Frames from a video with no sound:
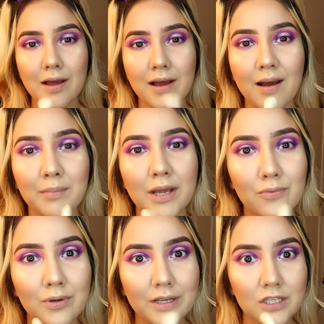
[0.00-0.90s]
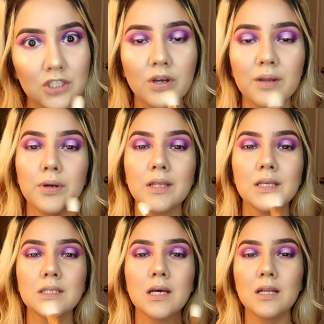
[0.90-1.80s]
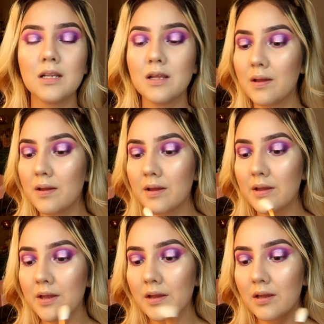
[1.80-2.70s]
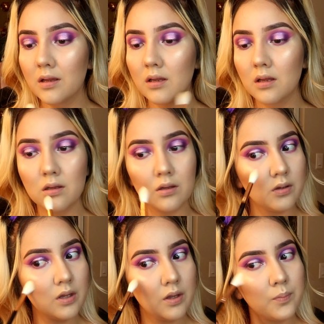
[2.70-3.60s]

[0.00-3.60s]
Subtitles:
I'm like really enjoying putting this on. Okay.